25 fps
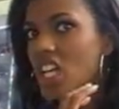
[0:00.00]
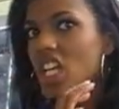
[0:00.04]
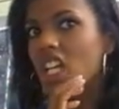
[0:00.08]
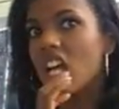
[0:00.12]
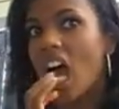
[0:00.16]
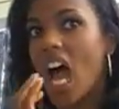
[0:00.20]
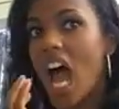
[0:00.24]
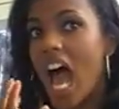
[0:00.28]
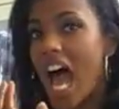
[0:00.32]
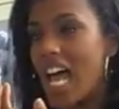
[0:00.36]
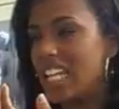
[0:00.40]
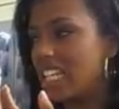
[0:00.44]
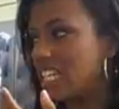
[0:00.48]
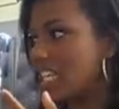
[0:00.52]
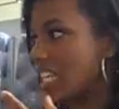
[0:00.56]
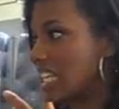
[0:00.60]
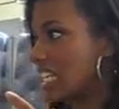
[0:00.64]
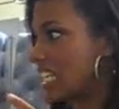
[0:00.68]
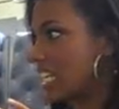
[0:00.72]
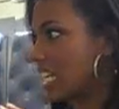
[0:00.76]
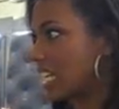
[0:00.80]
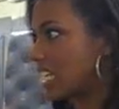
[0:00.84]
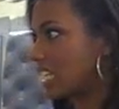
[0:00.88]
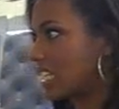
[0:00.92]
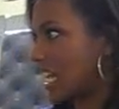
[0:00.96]
as a
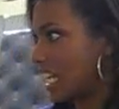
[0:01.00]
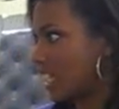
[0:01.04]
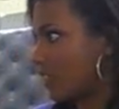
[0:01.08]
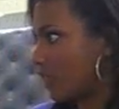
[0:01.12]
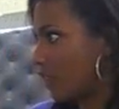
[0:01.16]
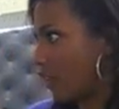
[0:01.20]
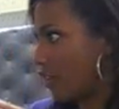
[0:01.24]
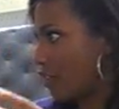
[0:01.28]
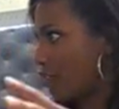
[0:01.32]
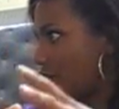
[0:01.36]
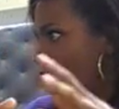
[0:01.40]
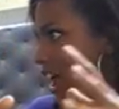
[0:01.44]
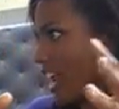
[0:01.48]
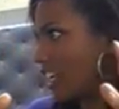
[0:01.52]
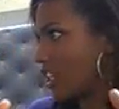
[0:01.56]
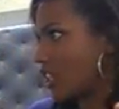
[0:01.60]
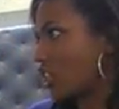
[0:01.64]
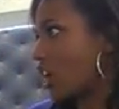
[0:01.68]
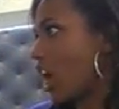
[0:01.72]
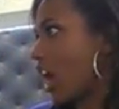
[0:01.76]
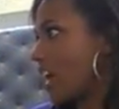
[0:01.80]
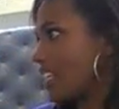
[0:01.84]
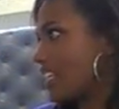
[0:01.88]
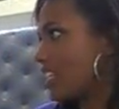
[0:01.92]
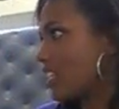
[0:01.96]
successful
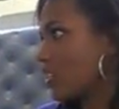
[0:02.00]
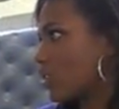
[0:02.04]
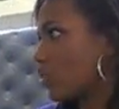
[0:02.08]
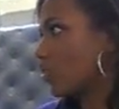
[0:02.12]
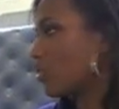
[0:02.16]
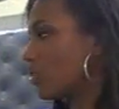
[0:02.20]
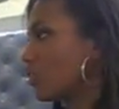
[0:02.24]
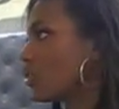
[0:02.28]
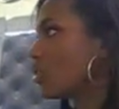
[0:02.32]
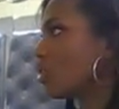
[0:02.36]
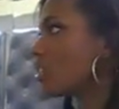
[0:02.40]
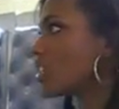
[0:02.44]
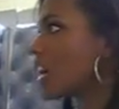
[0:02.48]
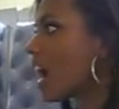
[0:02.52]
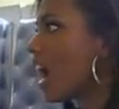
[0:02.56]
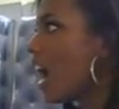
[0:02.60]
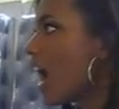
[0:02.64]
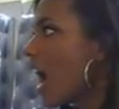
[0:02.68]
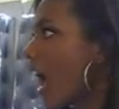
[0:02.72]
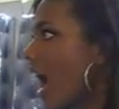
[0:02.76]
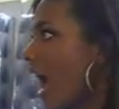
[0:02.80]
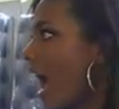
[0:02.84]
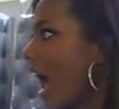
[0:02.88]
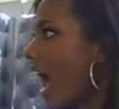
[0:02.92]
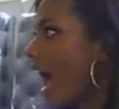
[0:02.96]
franchise as Law and Order?
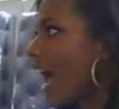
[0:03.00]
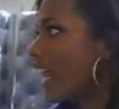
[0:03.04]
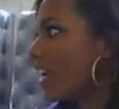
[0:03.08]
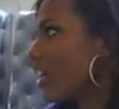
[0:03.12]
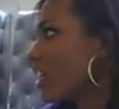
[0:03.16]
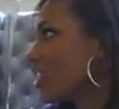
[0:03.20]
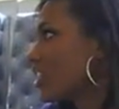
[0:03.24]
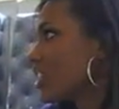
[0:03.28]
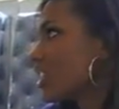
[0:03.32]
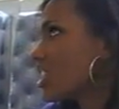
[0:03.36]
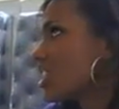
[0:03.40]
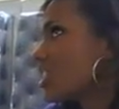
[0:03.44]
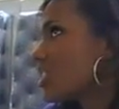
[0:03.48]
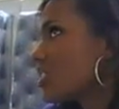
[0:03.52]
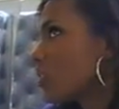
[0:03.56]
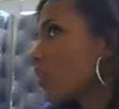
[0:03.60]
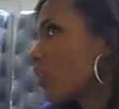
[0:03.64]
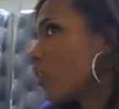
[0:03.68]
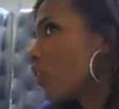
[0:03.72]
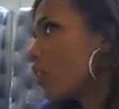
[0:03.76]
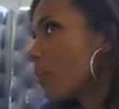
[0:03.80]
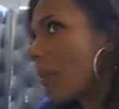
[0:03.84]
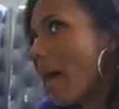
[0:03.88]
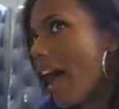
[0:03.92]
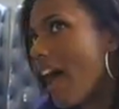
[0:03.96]
And I just
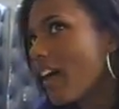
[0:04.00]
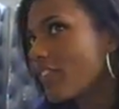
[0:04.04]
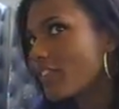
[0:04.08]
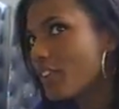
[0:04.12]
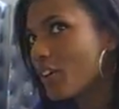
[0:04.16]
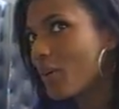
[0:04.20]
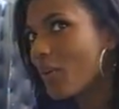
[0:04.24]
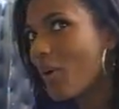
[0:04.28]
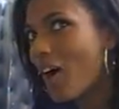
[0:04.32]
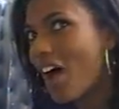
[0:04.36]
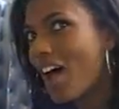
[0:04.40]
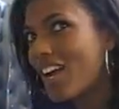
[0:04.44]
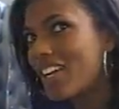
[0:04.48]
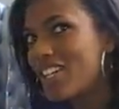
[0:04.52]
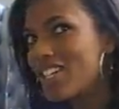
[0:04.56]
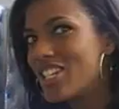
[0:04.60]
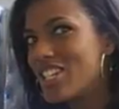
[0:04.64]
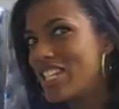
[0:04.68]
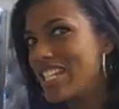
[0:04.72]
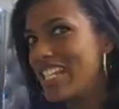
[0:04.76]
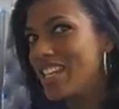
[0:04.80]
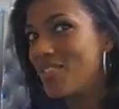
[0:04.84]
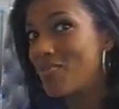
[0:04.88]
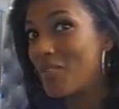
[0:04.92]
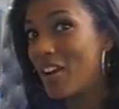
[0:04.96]
thought about it for a while and
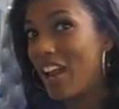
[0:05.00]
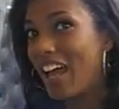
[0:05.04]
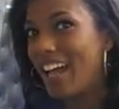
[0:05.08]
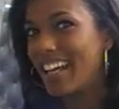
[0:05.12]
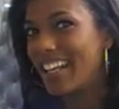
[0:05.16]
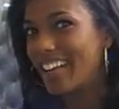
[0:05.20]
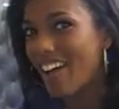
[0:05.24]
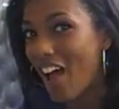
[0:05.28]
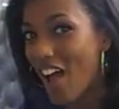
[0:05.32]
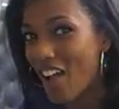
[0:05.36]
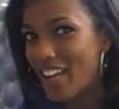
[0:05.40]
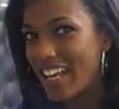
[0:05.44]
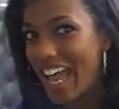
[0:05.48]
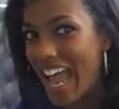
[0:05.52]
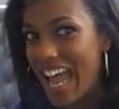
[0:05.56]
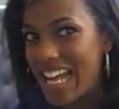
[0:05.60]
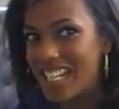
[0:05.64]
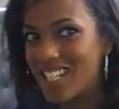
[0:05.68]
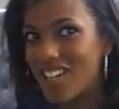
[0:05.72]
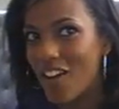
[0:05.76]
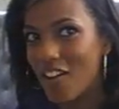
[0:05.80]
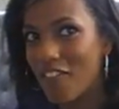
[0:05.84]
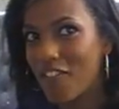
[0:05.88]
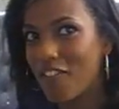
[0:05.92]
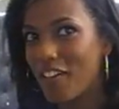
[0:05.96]
just said, well, I
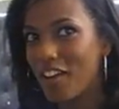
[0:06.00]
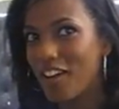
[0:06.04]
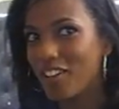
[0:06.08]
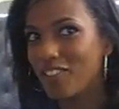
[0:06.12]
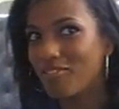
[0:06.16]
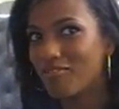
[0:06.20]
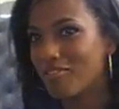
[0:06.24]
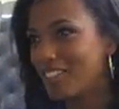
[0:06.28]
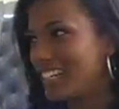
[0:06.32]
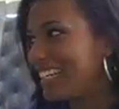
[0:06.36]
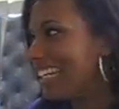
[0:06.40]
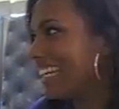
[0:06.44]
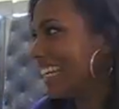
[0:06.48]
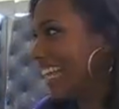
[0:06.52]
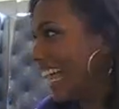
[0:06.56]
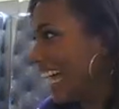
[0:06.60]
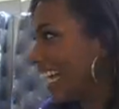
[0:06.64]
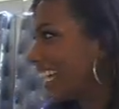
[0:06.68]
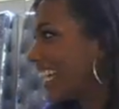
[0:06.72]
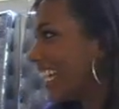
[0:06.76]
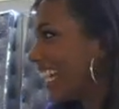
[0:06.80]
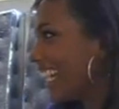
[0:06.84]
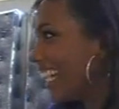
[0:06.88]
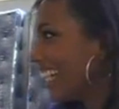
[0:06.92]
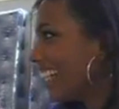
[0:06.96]
guess I feel really
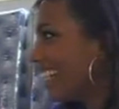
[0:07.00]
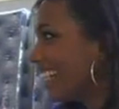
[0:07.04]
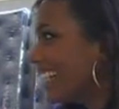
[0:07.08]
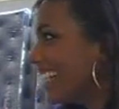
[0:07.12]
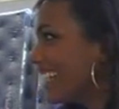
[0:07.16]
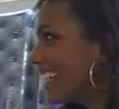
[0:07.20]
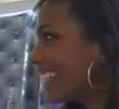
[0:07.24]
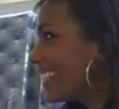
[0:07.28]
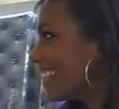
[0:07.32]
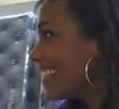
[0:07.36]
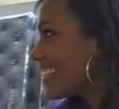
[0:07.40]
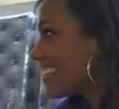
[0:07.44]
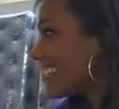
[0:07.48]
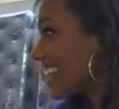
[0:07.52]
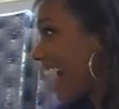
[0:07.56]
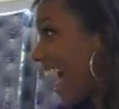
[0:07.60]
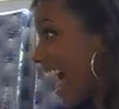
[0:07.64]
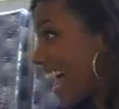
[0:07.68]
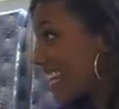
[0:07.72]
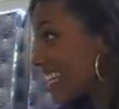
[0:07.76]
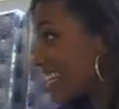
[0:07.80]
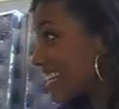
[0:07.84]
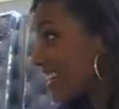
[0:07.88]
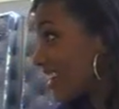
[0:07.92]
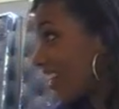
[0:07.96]
lucky, because
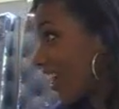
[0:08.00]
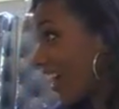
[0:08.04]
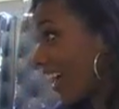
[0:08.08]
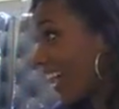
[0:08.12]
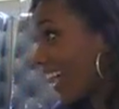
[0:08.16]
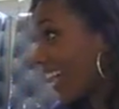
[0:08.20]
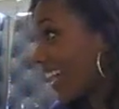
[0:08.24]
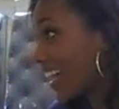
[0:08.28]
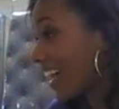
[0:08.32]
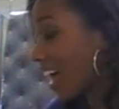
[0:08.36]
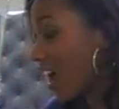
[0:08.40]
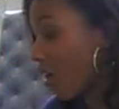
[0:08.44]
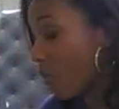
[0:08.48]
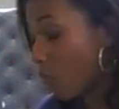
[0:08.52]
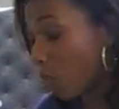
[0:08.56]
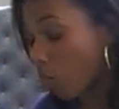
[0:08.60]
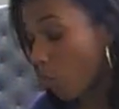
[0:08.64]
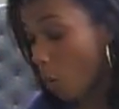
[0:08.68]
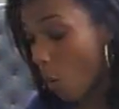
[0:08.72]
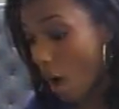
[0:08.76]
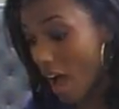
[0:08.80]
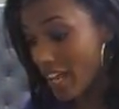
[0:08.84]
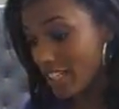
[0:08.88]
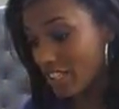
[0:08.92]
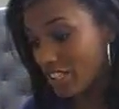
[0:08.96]
that's like,
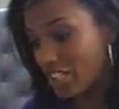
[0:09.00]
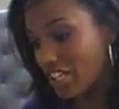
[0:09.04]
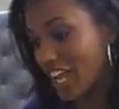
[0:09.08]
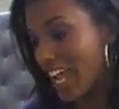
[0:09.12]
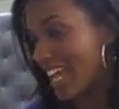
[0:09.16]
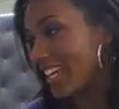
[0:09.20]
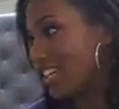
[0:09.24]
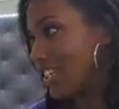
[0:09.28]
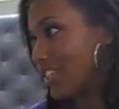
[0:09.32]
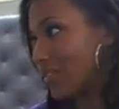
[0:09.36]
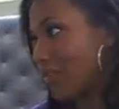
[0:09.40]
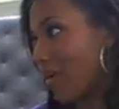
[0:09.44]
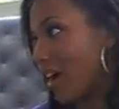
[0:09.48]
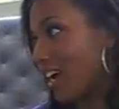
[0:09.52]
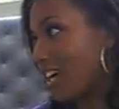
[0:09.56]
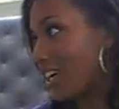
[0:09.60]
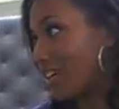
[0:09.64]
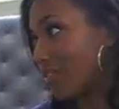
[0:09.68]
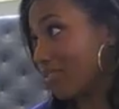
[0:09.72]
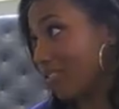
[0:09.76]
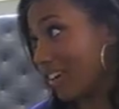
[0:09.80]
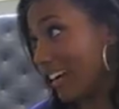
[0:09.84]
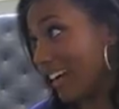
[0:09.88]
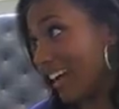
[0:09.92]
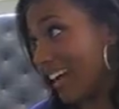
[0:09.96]
one, changed my
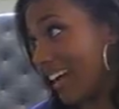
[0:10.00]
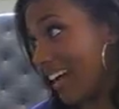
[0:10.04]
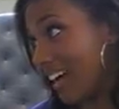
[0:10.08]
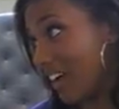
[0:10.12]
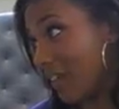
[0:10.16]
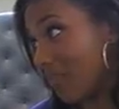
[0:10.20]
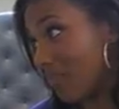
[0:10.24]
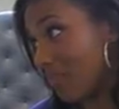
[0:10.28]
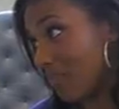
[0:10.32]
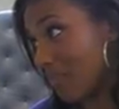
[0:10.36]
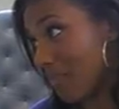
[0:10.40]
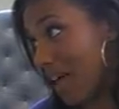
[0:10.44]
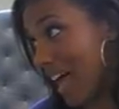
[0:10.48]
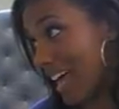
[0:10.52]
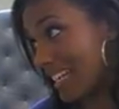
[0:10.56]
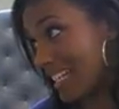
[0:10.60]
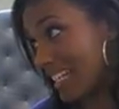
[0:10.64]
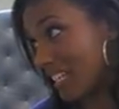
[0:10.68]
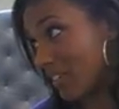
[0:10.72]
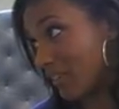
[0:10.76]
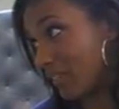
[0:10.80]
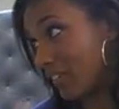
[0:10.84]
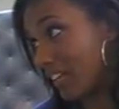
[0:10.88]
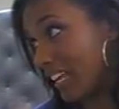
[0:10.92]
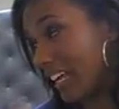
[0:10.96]
career
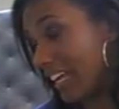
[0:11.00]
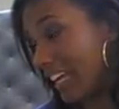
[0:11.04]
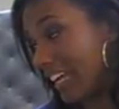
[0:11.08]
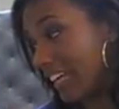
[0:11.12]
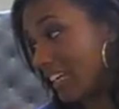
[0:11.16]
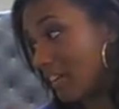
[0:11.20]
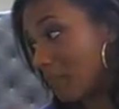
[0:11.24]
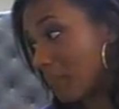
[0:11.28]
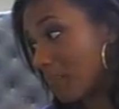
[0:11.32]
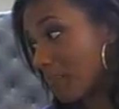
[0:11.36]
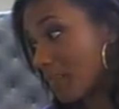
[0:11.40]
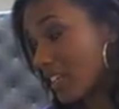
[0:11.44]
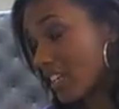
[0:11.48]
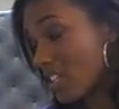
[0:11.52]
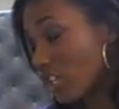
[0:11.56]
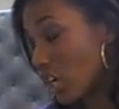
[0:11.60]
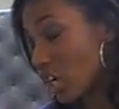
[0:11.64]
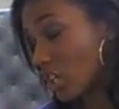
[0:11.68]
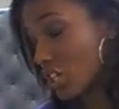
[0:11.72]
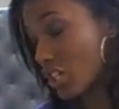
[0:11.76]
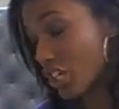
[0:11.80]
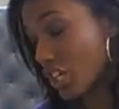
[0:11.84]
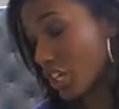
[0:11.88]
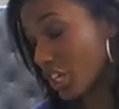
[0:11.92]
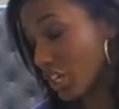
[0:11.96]
massively.
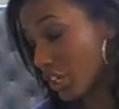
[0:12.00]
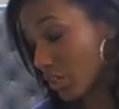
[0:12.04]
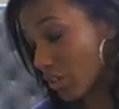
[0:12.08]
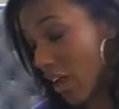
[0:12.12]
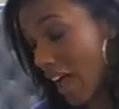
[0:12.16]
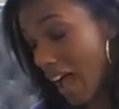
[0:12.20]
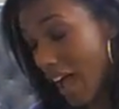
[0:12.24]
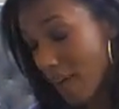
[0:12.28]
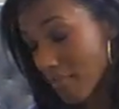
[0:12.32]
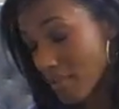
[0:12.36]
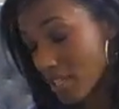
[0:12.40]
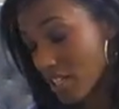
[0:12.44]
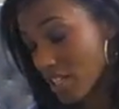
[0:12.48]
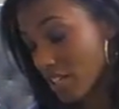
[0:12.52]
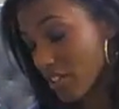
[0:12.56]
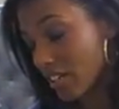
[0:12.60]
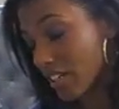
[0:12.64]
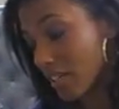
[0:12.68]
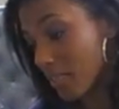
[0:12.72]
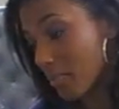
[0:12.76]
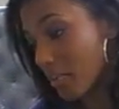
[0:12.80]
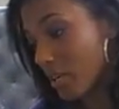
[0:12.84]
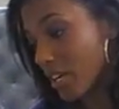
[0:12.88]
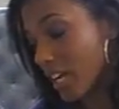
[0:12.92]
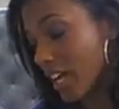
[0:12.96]
Doctor Who
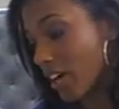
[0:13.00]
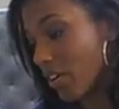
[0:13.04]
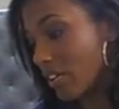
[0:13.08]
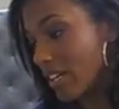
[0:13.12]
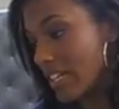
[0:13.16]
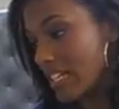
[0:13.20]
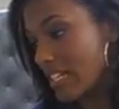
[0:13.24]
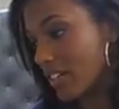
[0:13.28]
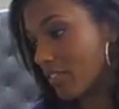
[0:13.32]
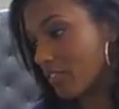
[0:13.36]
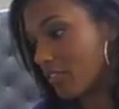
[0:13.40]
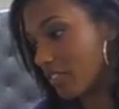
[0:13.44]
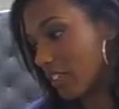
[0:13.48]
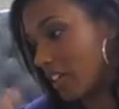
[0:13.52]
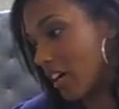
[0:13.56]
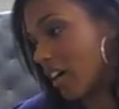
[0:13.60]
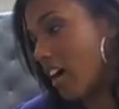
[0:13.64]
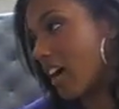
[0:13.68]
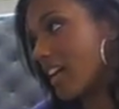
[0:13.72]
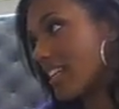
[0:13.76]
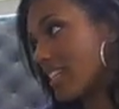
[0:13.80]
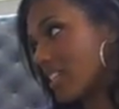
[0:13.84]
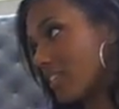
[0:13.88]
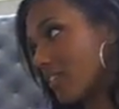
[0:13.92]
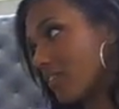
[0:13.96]
absolutely put it on a different
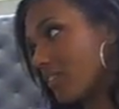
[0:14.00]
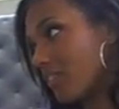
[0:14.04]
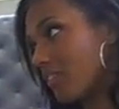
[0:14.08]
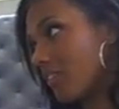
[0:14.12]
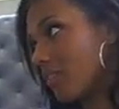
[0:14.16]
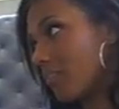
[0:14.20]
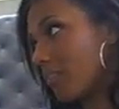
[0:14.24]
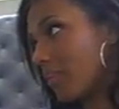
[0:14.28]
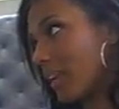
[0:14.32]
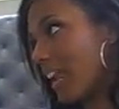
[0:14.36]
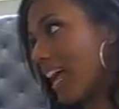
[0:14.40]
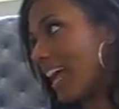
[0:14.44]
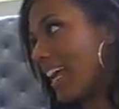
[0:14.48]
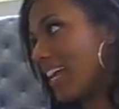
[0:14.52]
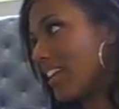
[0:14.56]
kind of plane,